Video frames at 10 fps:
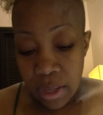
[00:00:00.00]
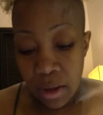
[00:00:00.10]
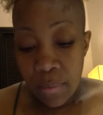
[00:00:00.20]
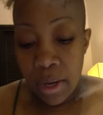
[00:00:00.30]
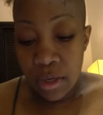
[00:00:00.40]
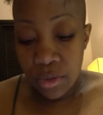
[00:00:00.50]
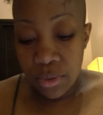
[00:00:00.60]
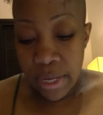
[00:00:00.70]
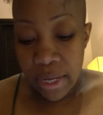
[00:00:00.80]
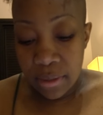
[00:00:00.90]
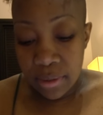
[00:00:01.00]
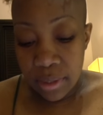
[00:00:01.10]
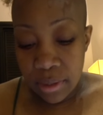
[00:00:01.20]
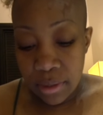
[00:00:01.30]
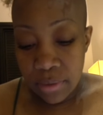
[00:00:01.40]
How about I do that
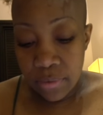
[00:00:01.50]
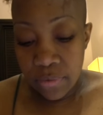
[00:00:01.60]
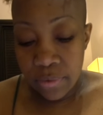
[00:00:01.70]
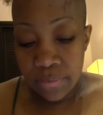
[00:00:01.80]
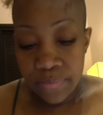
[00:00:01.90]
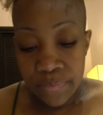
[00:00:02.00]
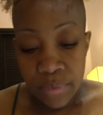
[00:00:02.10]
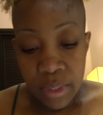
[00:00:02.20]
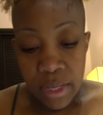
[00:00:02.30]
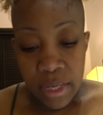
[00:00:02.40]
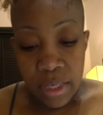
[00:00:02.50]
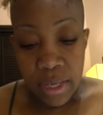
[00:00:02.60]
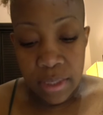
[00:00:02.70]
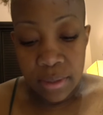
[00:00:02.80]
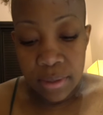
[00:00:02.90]
instead of
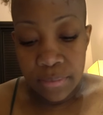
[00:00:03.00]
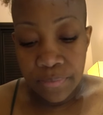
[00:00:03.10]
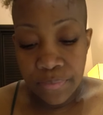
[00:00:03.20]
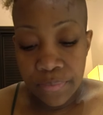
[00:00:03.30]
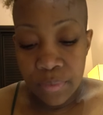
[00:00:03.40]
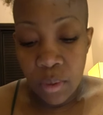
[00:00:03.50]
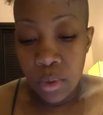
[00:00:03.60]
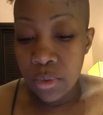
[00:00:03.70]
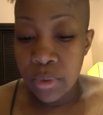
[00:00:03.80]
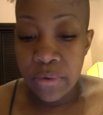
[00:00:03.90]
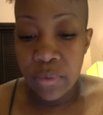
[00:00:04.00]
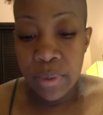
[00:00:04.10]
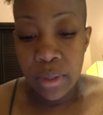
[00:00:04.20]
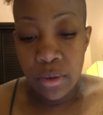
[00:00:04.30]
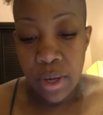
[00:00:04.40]
guessing? I won't do every
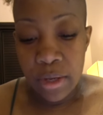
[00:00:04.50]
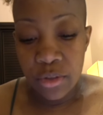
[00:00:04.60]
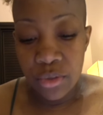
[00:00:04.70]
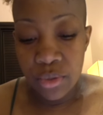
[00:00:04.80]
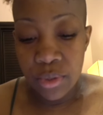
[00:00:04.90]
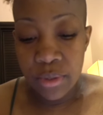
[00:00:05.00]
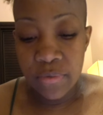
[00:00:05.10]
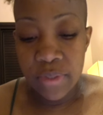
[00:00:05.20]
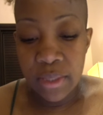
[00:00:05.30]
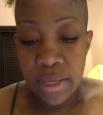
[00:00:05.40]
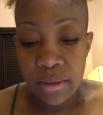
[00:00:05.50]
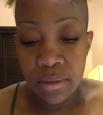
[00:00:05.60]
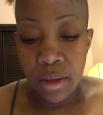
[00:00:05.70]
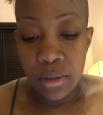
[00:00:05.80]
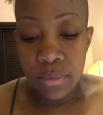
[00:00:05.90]
bill. I'll just do the
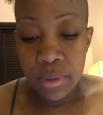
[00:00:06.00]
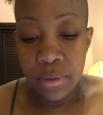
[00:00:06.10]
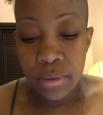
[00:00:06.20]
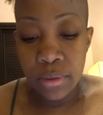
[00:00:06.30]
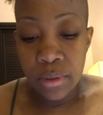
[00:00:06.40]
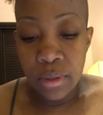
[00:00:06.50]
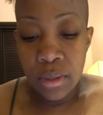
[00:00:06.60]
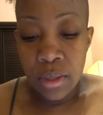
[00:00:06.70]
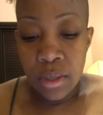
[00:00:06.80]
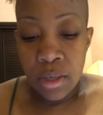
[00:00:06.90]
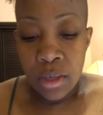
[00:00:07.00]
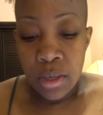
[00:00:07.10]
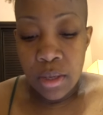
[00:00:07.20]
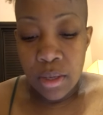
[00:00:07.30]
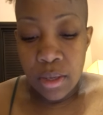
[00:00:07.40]
$50,000 bill.
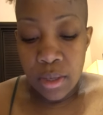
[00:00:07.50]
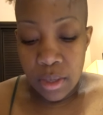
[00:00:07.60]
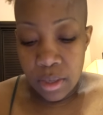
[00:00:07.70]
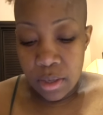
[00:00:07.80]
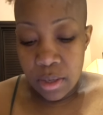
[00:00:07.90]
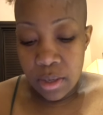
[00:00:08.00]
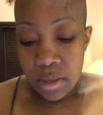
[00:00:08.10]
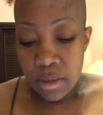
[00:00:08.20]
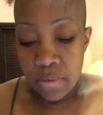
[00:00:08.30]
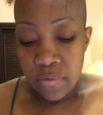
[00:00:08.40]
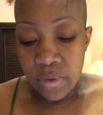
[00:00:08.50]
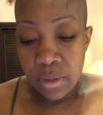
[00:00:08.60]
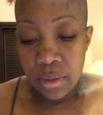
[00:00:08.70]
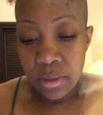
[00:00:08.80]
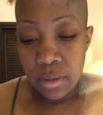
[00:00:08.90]
And
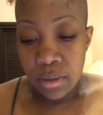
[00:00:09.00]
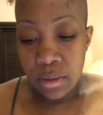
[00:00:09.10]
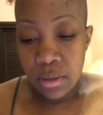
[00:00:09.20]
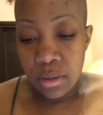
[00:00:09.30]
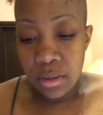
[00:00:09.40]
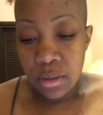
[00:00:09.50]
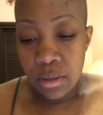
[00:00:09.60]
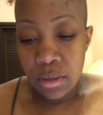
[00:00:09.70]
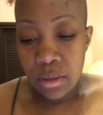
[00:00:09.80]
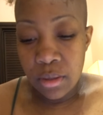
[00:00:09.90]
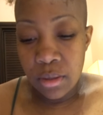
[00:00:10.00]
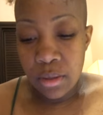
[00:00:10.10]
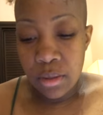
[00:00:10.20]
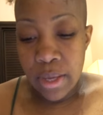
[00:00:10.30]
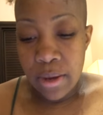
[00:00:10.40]

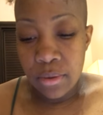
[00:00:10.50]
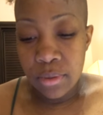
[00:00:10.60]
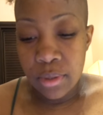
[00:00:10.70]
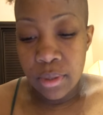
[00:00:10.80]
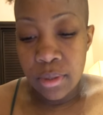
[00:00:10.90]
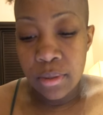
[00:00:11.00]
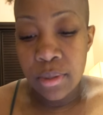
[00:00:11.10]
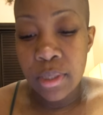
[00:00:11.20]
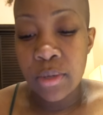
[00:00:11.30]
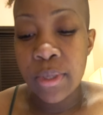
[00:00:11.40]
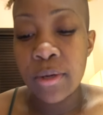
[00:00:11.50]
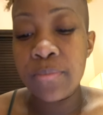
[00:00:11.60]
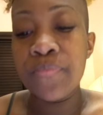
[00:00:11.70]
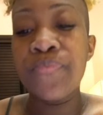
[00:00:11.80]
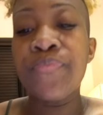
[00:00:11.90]
$50,000. Here we go.